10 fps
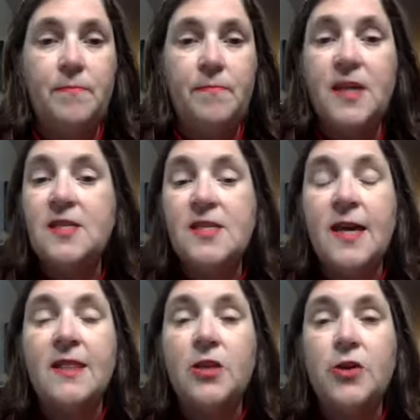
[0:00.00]
It's
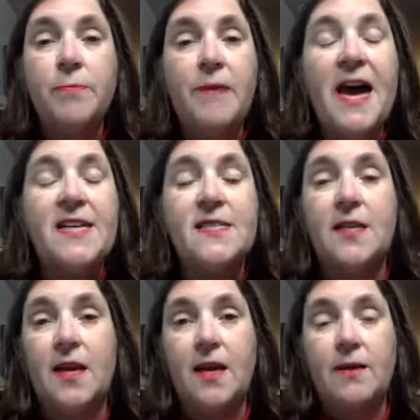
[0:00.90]
not their
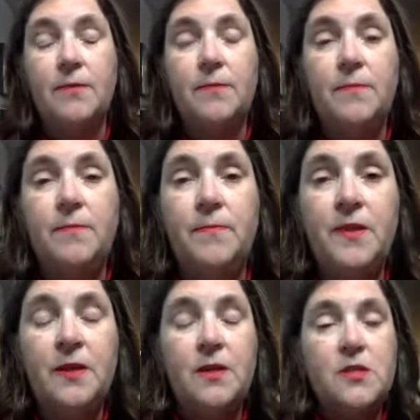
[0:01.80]
capacity.
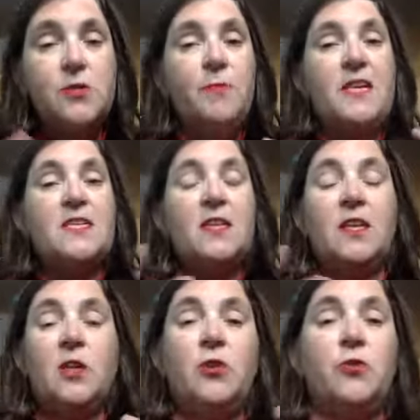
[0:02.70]
So
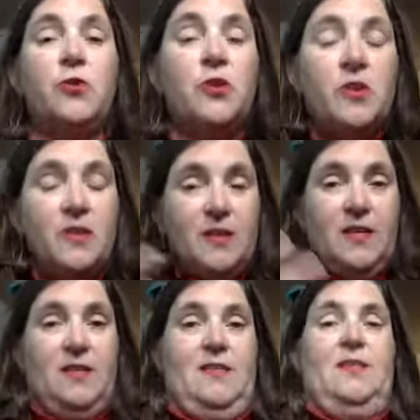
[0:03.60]
basically you're
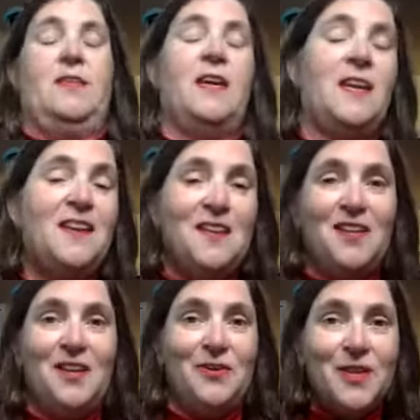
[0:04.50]
getting
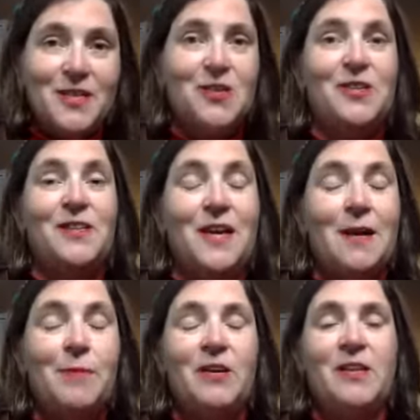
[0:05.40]
clear. I talk a lot
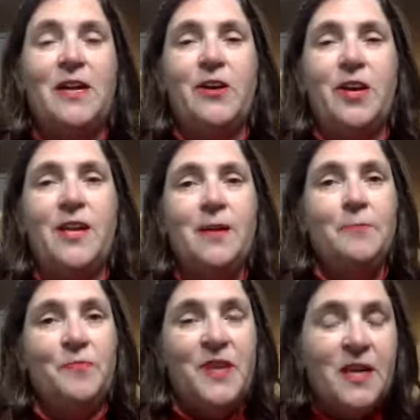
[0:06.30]
about clarity,
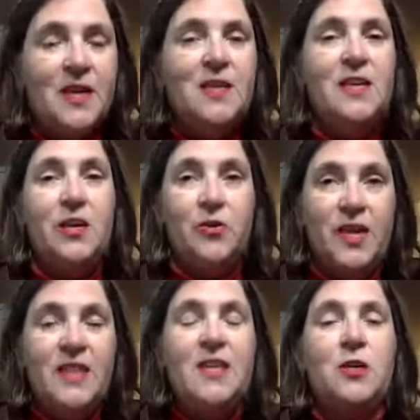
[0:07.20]
getting clear,
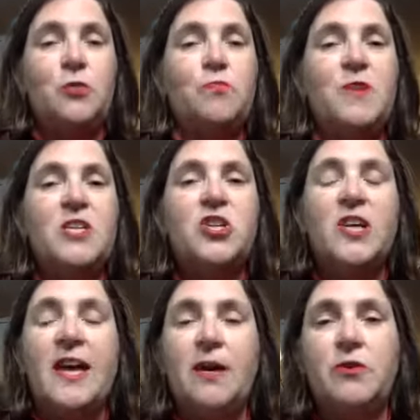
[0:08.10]
and then you're
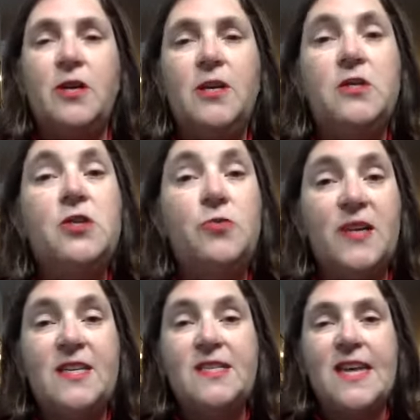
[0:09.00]
reaching out to
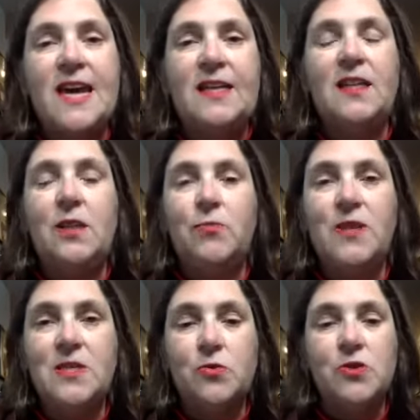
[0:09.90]
exactly the
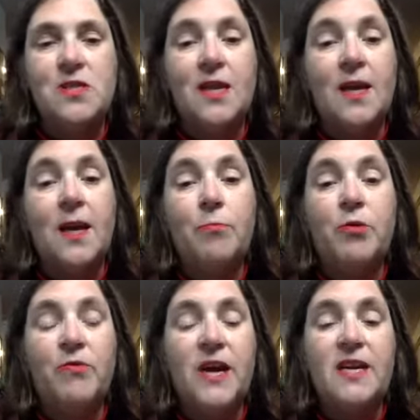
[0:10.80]
resource that can
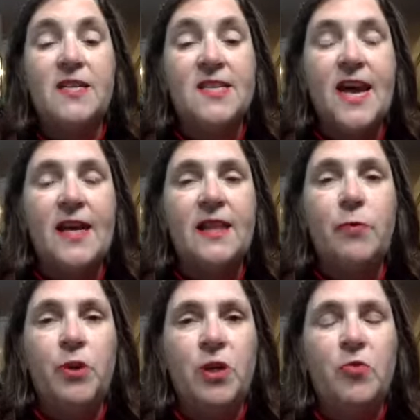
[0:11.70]
provide exactly
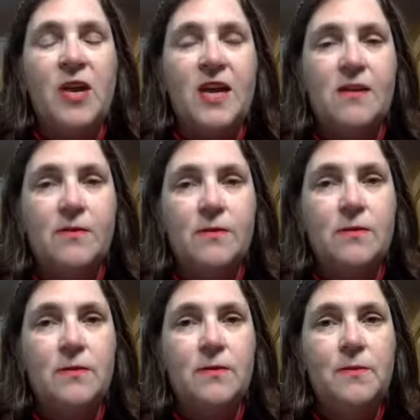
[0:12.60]
what you need
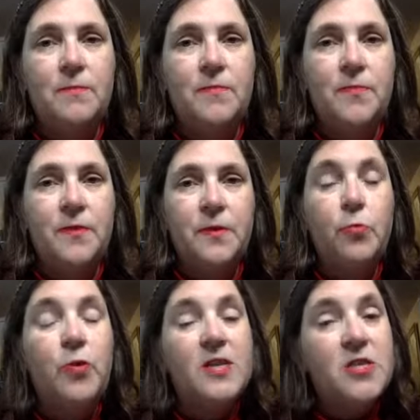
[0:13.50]

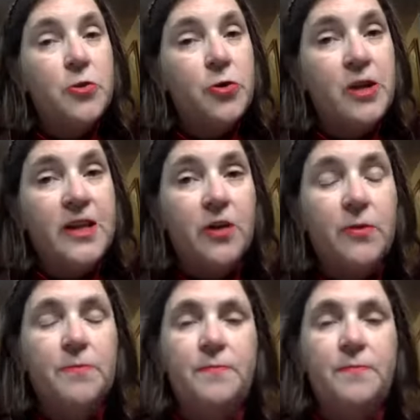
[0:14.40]
once you're clear.